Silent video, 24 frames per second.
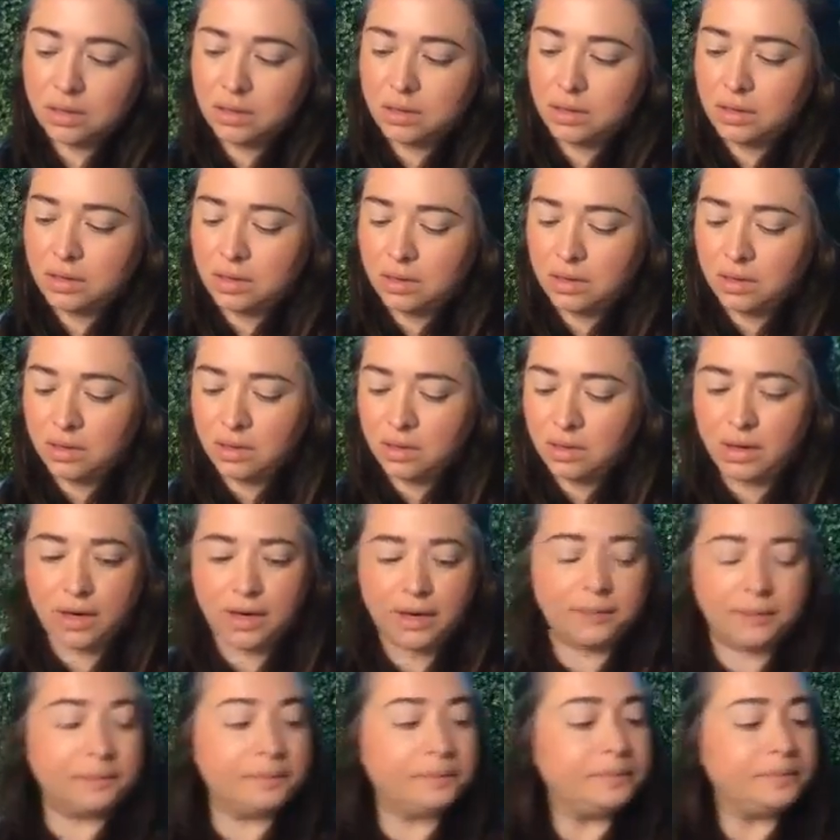All
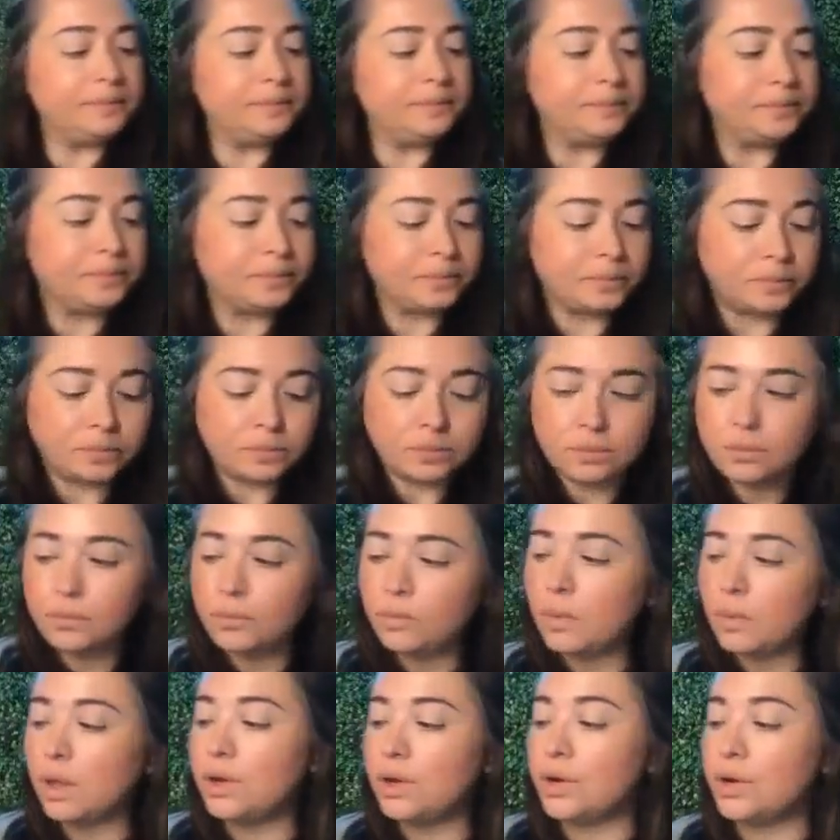right.
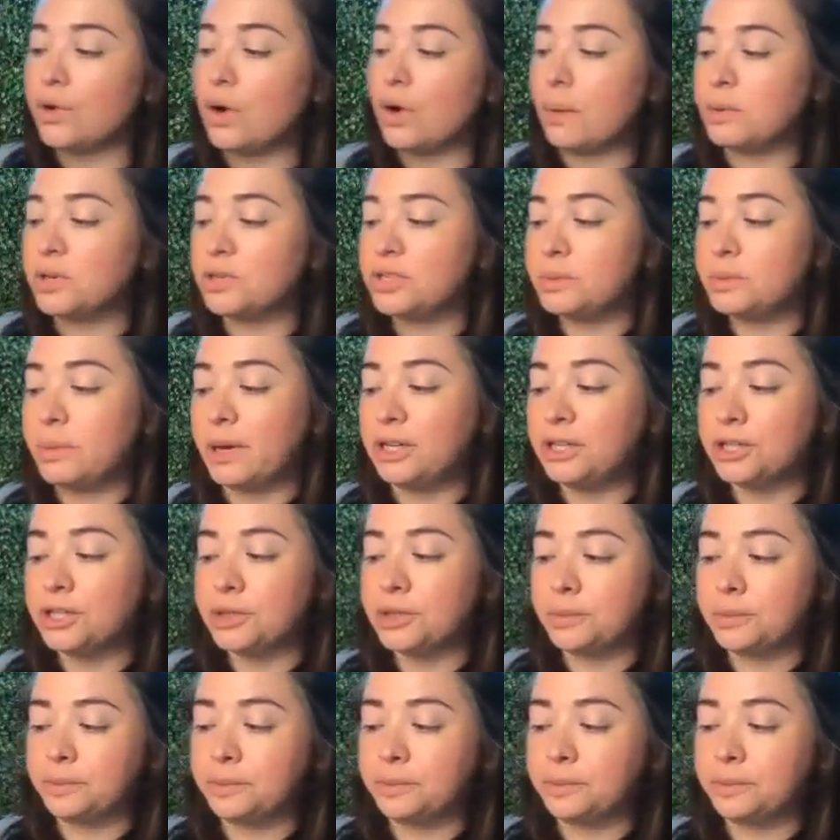You're gonna grab your sponge,